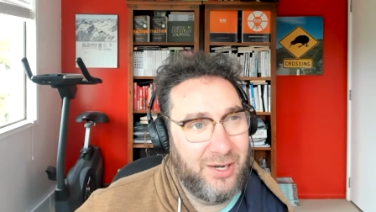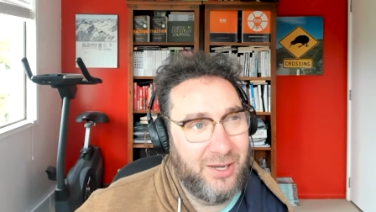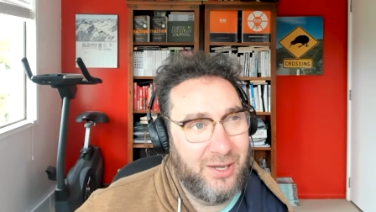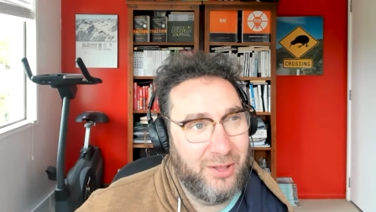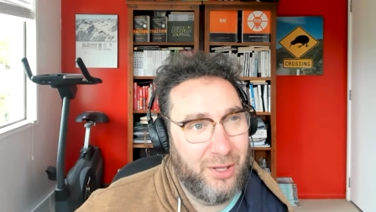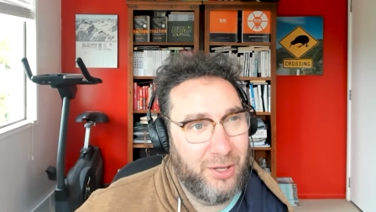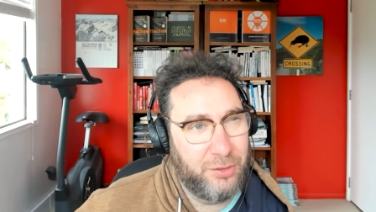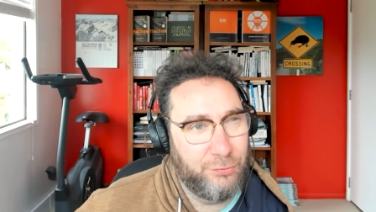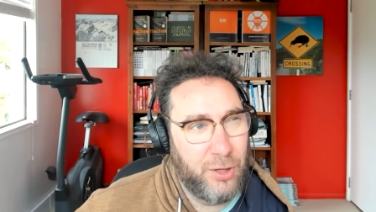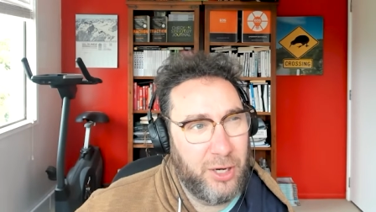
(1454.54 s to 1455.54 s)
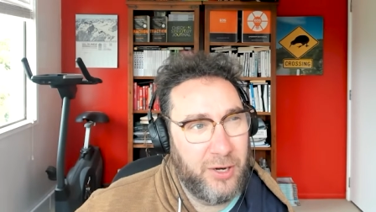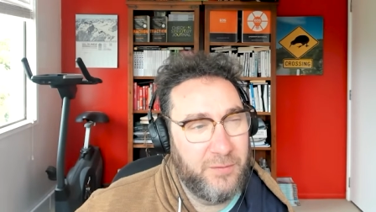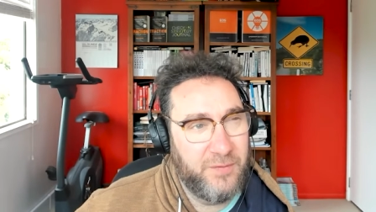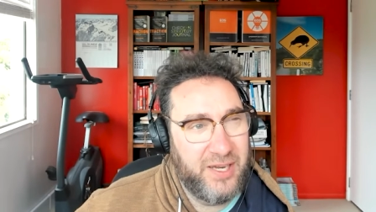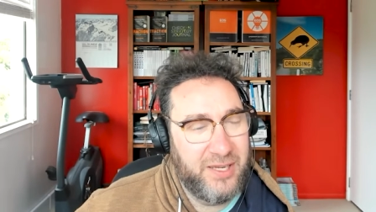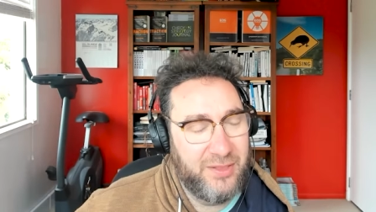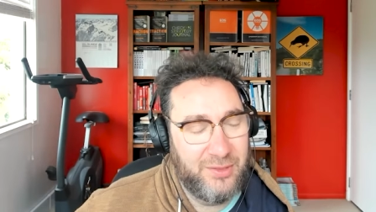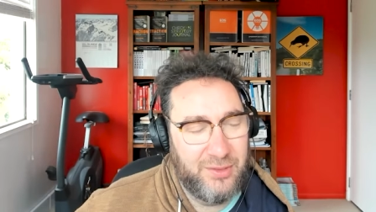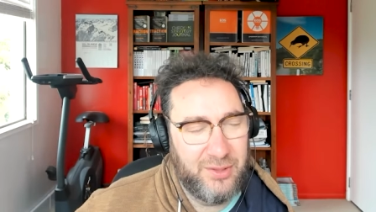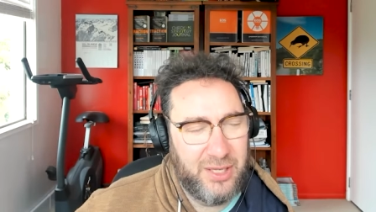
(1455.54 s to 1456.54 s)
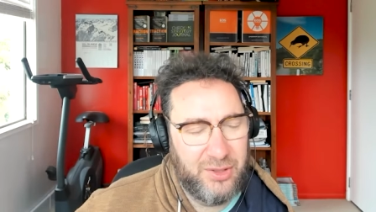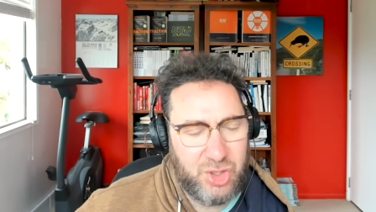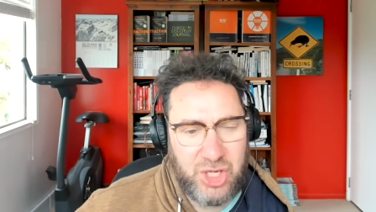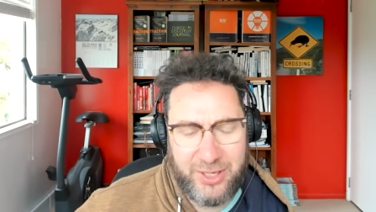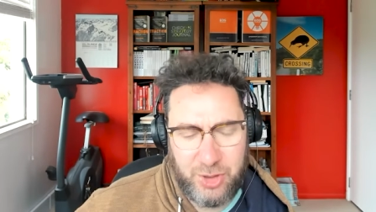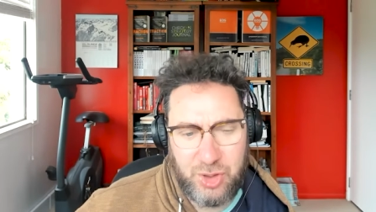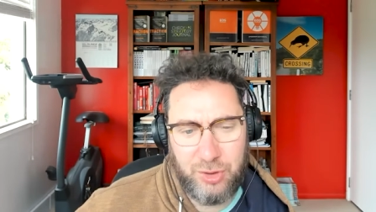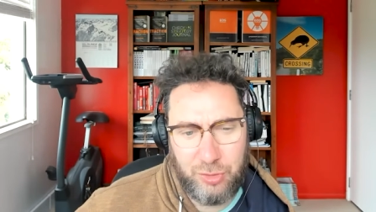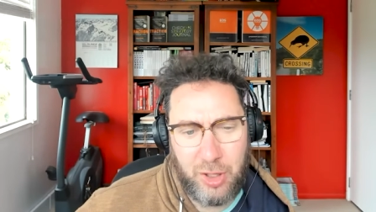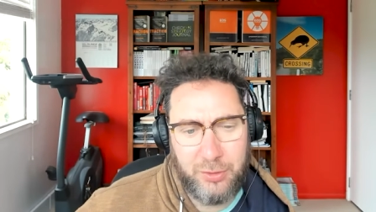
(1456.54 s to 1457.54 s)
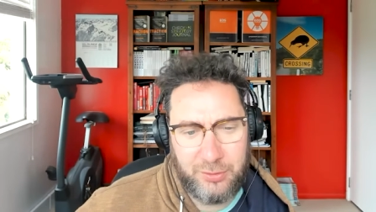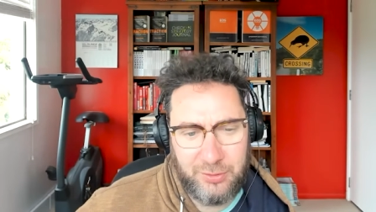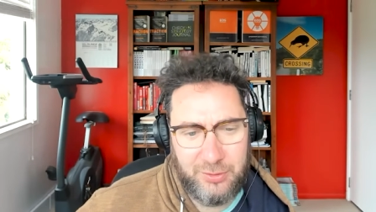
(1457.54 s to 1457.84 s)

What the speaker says: I thrive in the challenge and the growth.